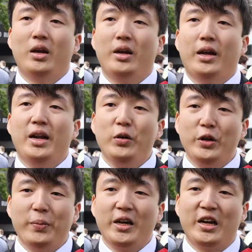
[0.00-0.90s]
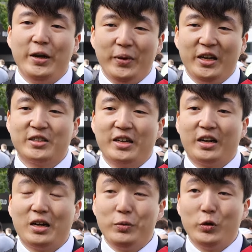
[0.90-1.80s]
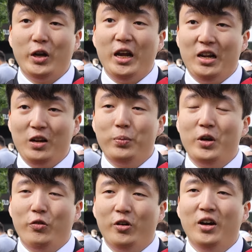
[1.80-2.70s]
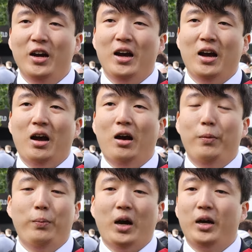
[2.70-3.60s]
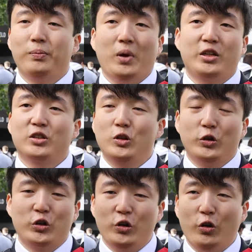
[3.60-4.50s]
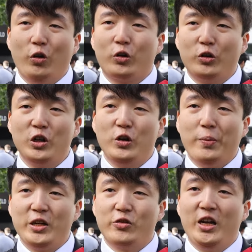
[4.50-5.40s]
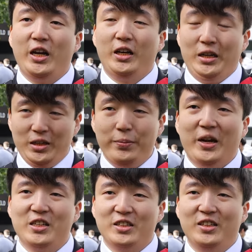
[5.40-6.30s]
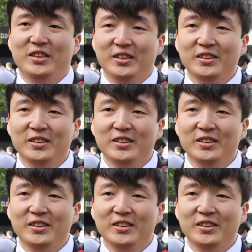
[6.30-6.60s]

Yeah, now that my time has come to an end at Imperial, I just look to continue my training in medicine.